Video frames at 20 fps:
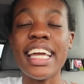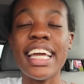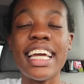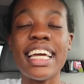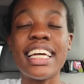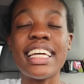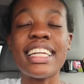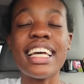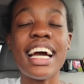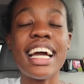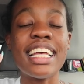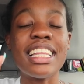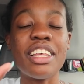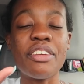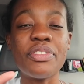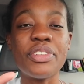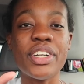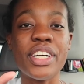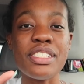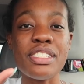And I
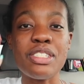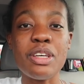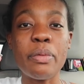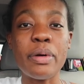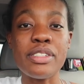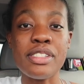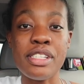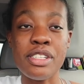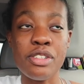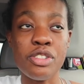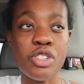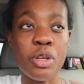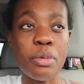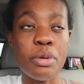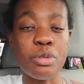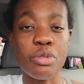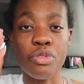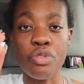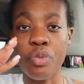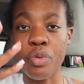love you guys so much. Thank you so
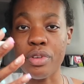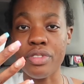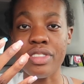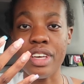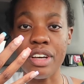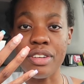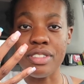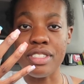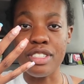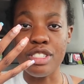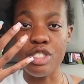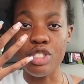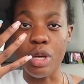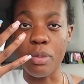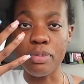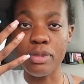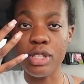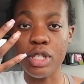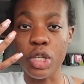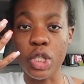much for four thousand
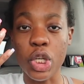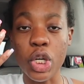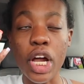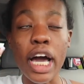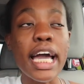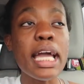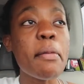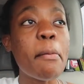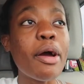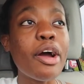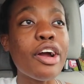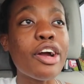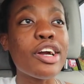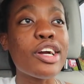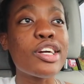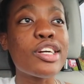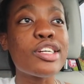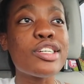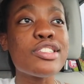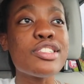
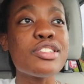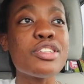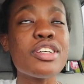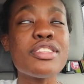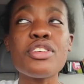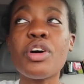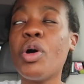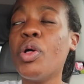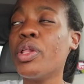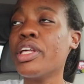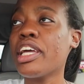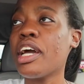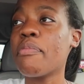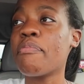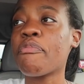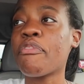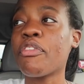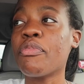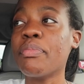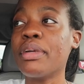subscribers. It's only
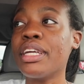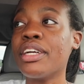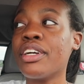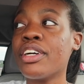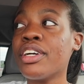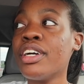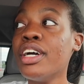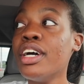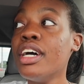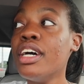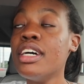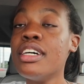up from here.